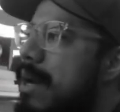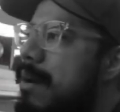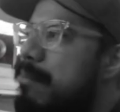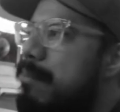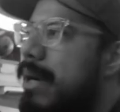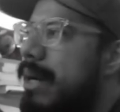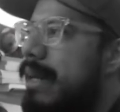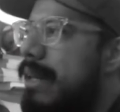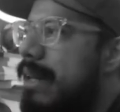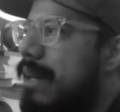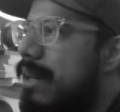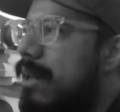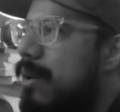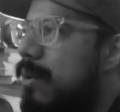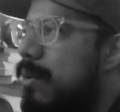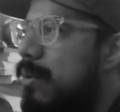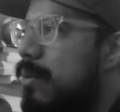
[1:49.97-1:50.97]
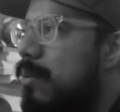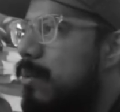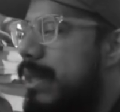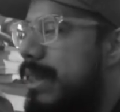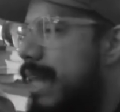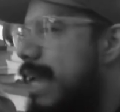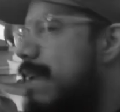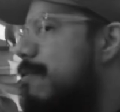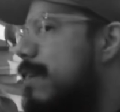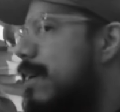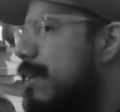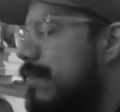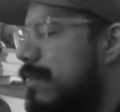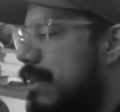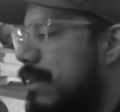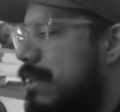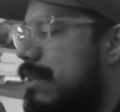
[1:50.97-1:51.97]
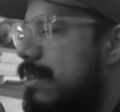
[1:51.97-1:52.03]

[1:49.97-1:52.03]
but what they failed